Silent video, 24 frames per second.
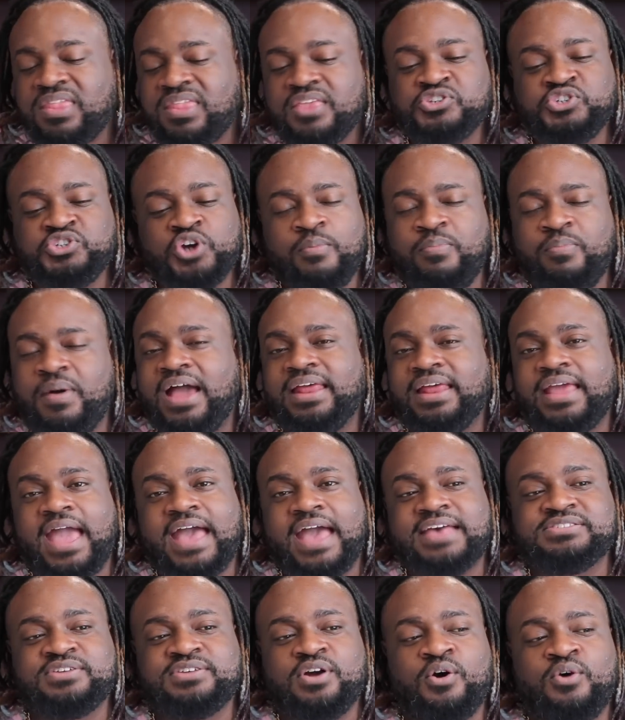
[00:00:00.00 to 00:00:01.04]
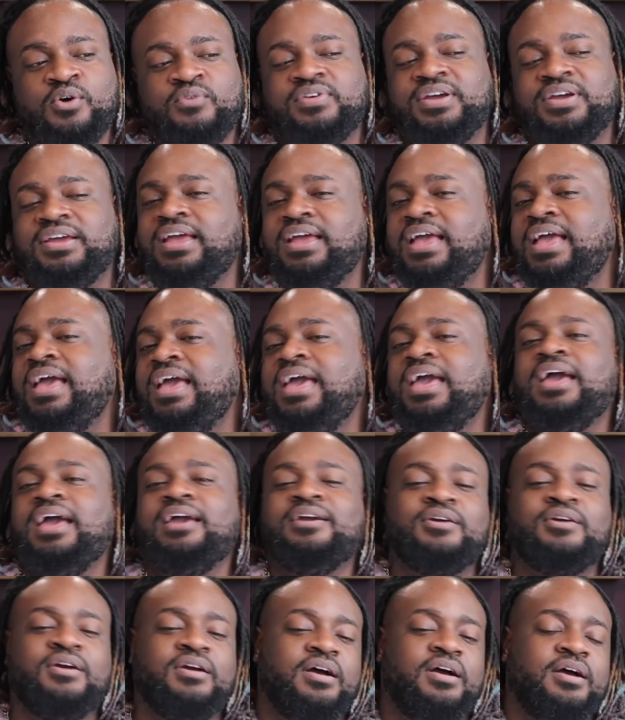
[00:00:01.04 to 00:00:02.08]
Joe Biden has COVID.
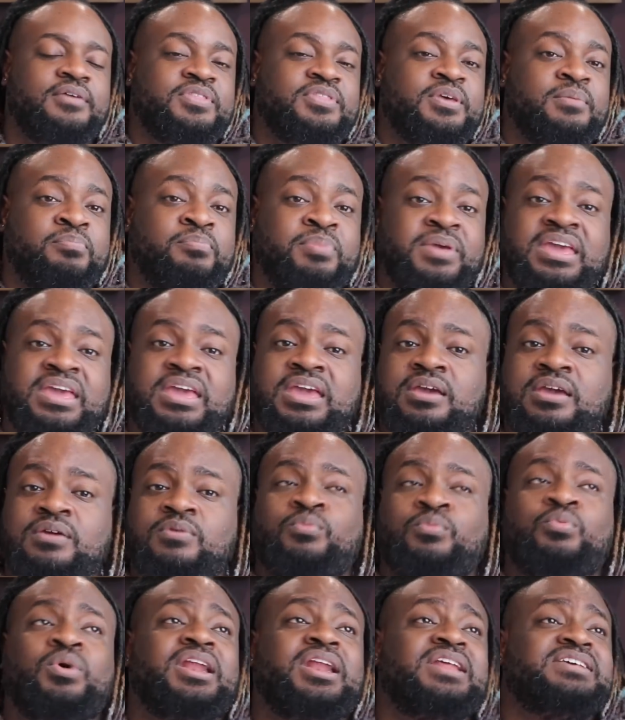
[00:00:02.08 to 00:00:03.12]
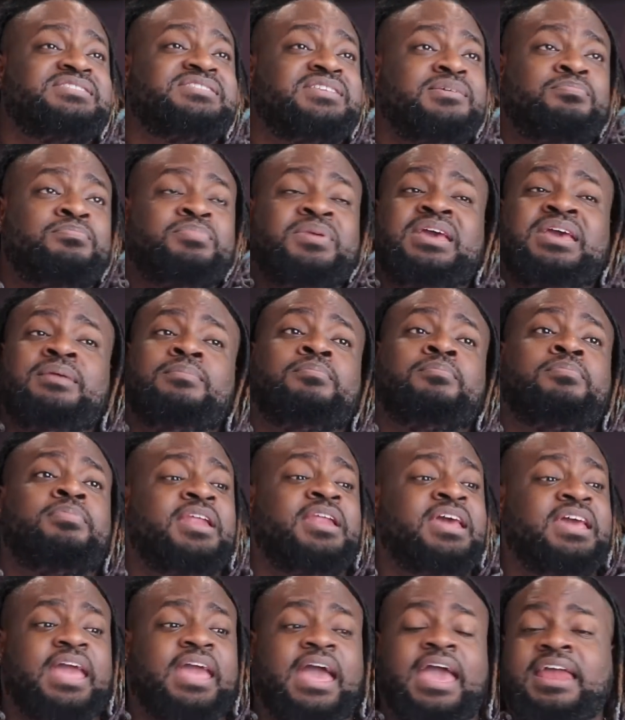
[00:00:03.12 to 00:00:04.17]
Girl, the
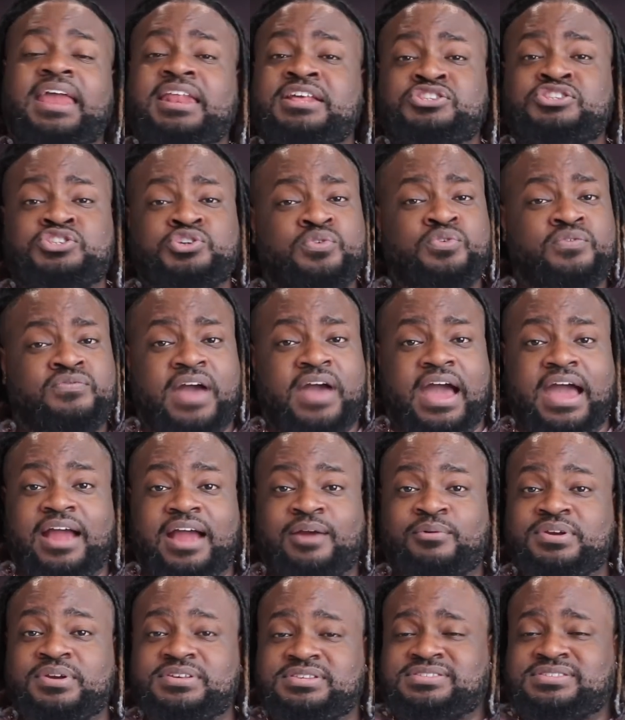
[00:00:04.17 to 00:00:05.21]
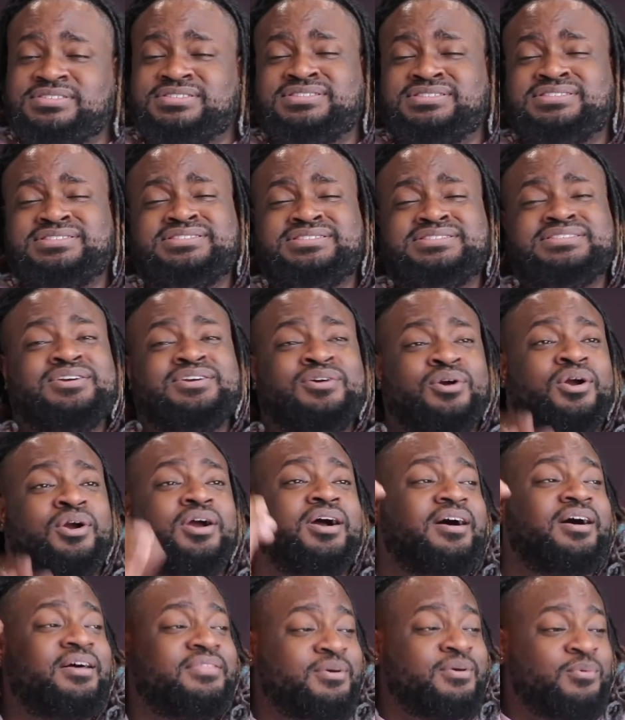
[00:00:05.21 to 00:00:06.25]
B-Blink-82 virus,
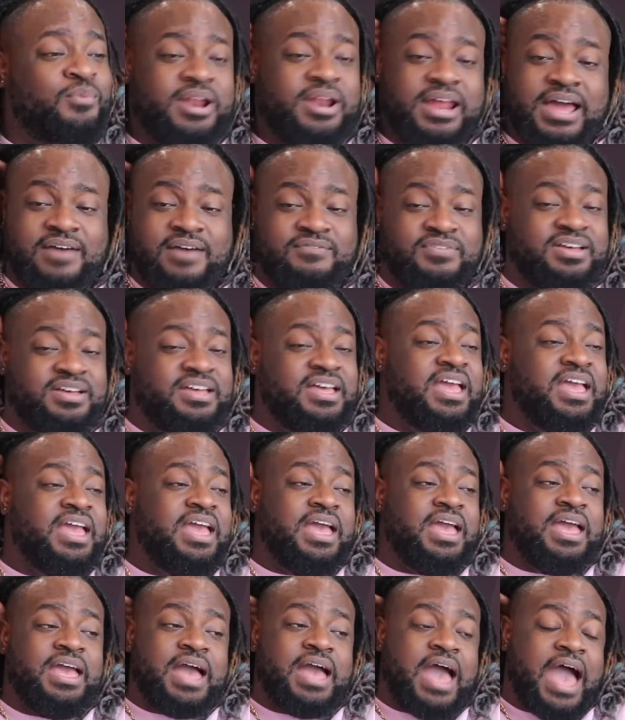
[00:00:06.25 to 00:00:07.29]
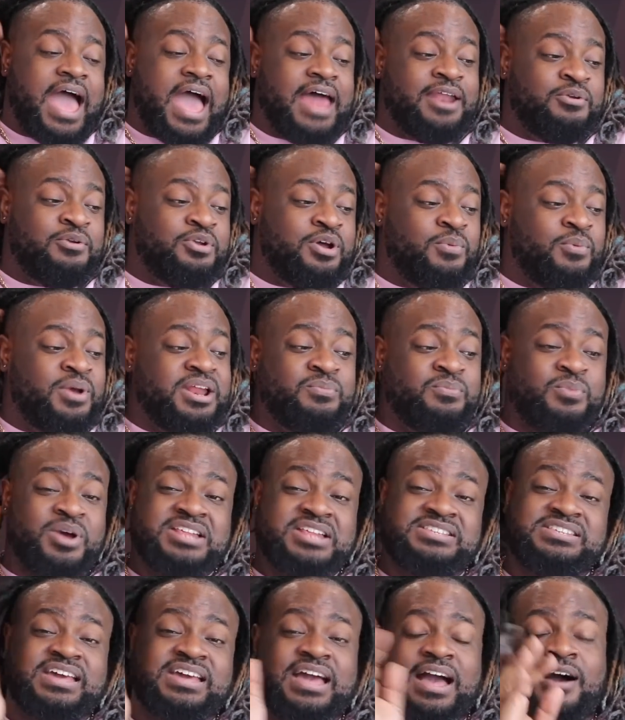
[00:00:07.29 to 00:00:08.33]
girl, the whatever. I don't know. What
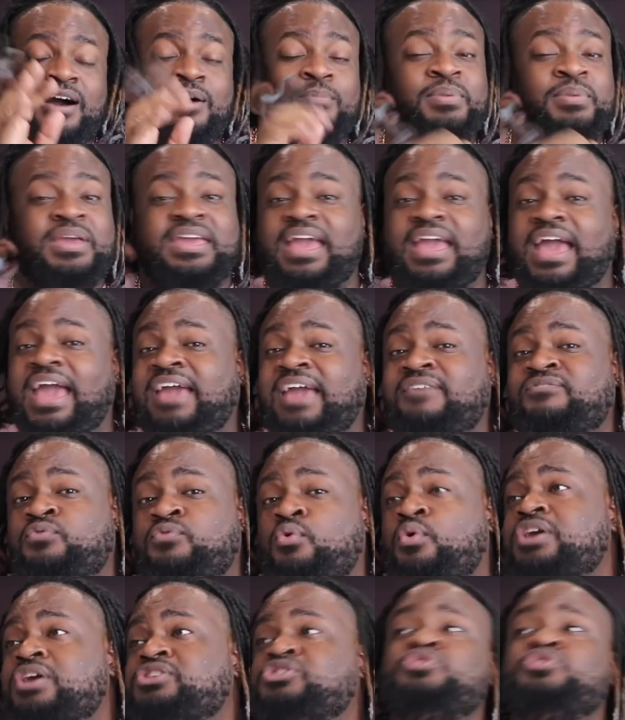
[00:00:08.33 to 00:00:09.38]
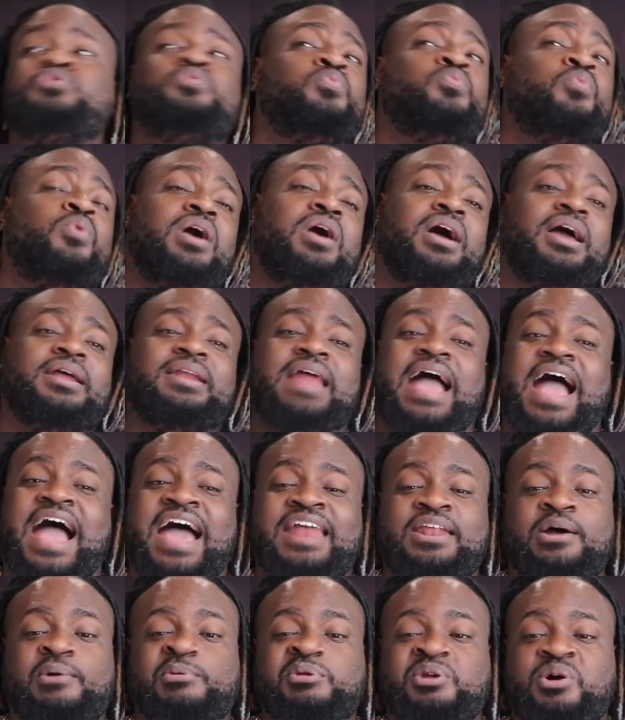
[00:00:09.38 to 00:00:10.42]
is it called? BA-421? I
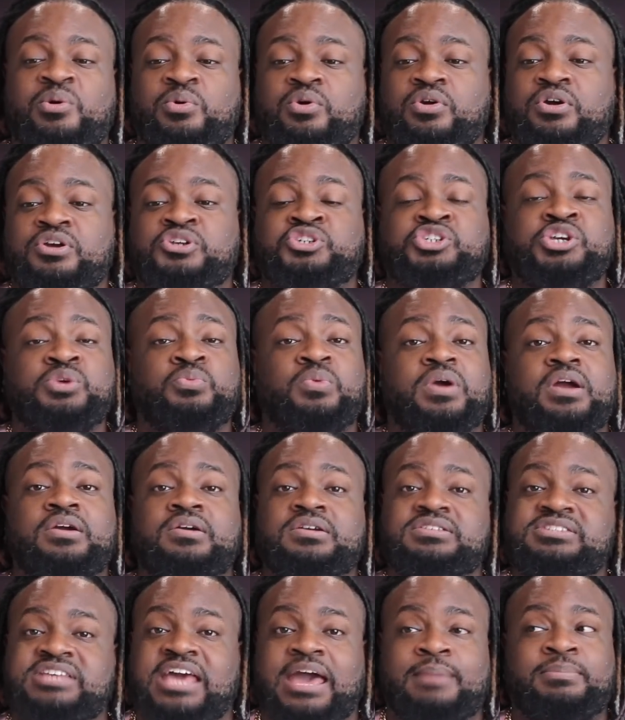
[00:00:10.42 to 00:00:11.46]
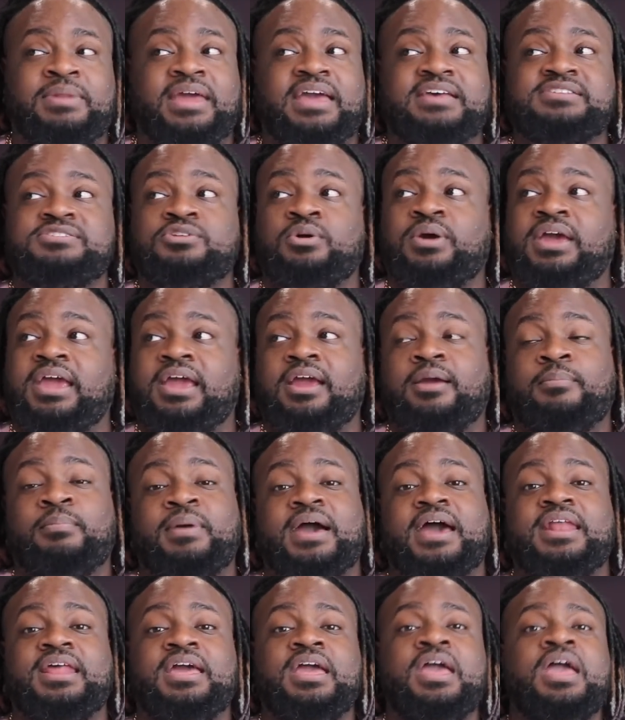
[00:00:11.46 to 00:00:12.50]
don't know, girl. She run her tap dance on
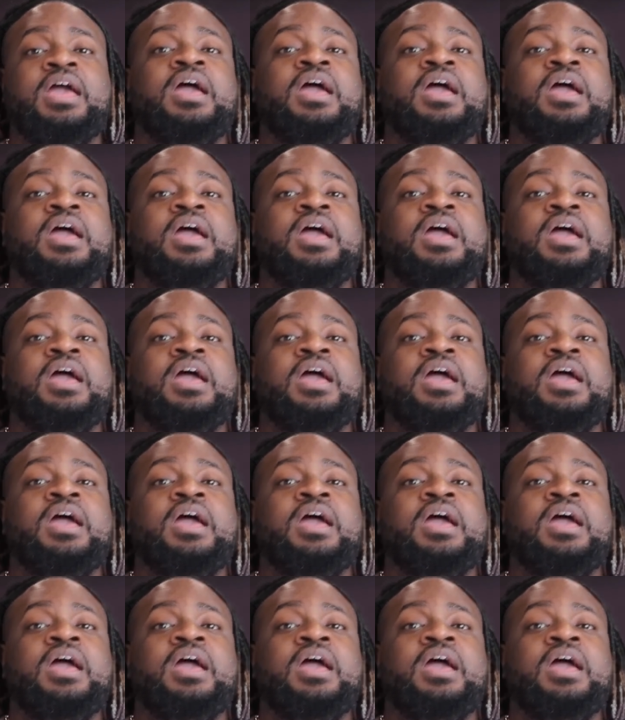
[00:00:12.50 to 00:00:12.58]
everybody.